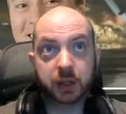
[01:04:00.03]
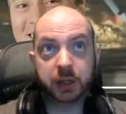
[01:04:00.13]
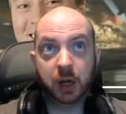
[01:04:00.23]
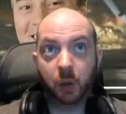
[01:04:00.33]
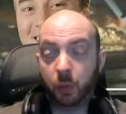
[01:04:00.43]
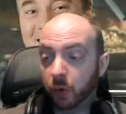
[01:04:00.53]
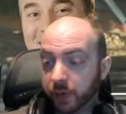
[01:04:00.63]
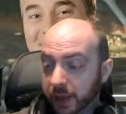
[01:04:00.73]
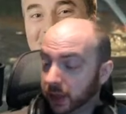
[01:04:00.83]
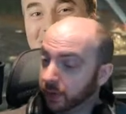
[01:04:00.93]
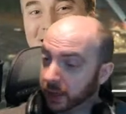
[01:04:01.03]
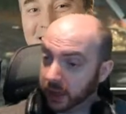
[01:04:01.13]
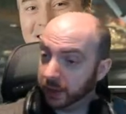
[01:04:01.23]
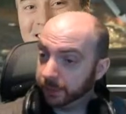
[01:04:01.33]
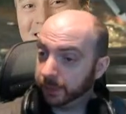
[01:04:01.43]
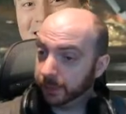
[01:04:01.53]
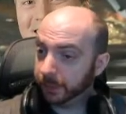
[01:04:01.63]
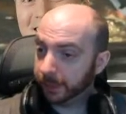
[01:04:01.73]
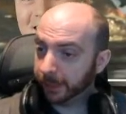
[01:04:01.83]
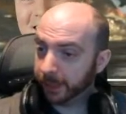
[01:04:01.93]
to see a lot more of that stuff next year.
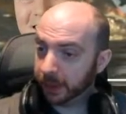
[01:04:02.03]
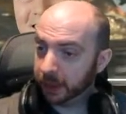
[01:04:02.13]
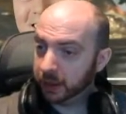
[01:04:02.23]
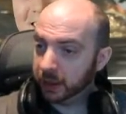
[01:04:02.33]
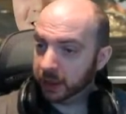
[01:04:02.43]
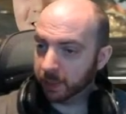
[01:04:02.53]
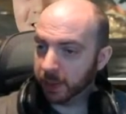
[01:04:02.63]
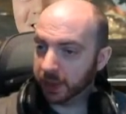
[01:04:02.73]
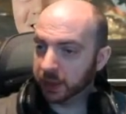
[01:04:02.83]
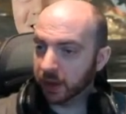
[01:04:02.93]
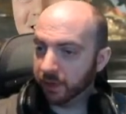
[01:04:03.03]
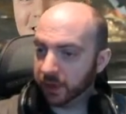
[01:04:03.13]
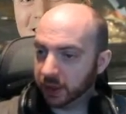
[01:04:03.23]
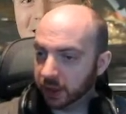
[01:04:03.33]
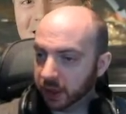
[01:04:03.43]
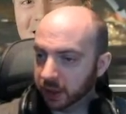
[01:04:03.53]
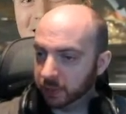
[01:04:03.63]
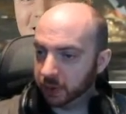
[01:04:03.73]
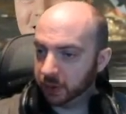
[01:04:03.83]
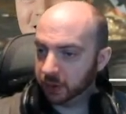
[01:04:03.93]
Some pledges have physicalized
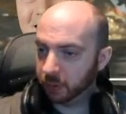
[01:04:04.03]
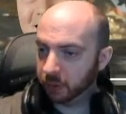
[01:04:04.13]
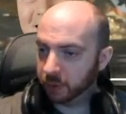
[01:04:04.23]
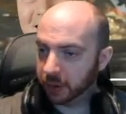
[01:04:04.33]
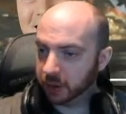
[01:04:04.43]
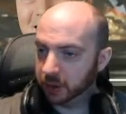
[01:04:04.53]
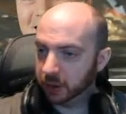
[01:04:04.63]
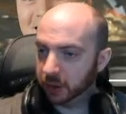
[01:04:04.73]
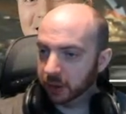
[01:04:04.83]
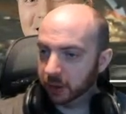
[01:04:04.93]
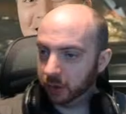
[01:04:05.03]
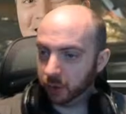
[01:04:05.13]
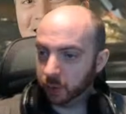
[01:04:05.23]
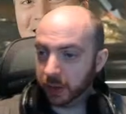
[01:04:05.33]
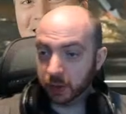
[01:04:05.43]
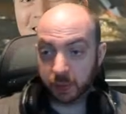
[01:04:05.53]
items, models and posters. Thoughts when those